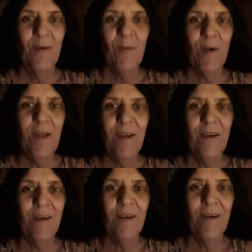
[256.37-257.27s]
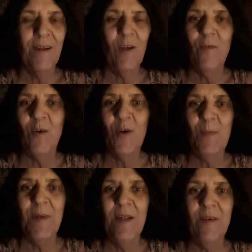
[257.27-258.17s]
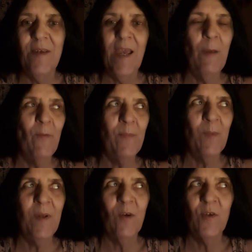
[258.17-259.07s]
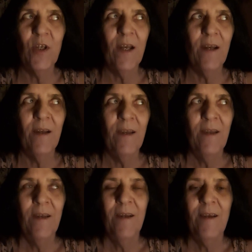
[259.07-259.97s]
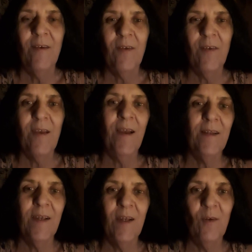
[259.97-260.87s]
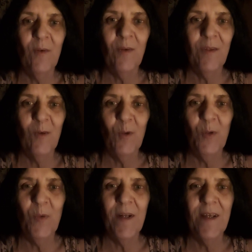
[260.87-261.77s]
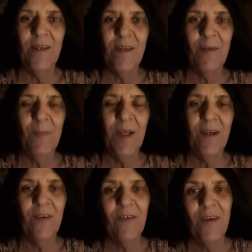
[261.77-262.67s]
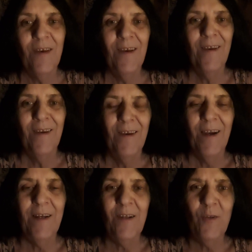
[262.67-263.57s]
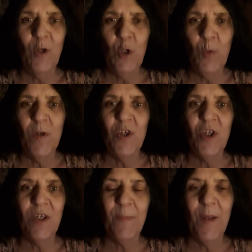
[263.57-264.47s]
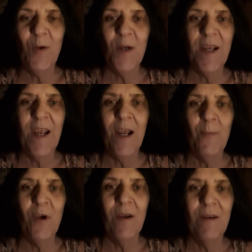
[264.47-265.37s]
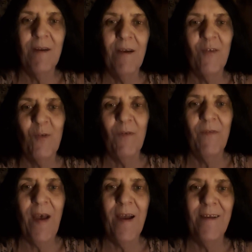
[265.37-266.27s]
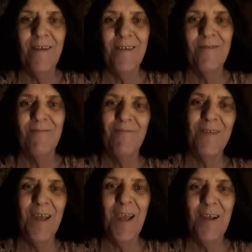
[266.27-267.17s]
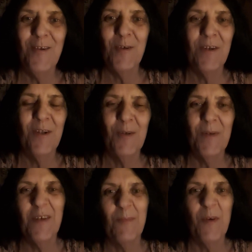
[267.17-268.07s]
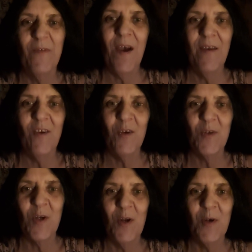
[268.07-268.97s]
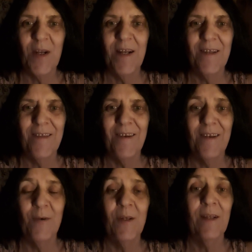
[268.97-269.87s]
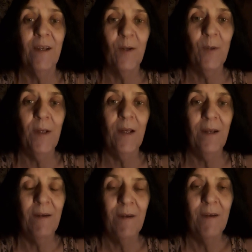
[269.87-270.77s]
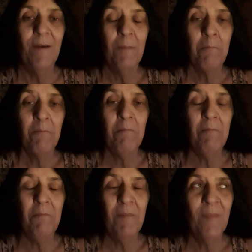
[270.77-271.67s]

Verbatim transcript: right? And he overheard me and he came up to me, he goes, Yeah he says, I had to kill the old one, he said, because I need the new one. She looks better on camera, not so fat and the age, you know, they'll put five years on her kind of thing. I went like, oh yeah, hmm,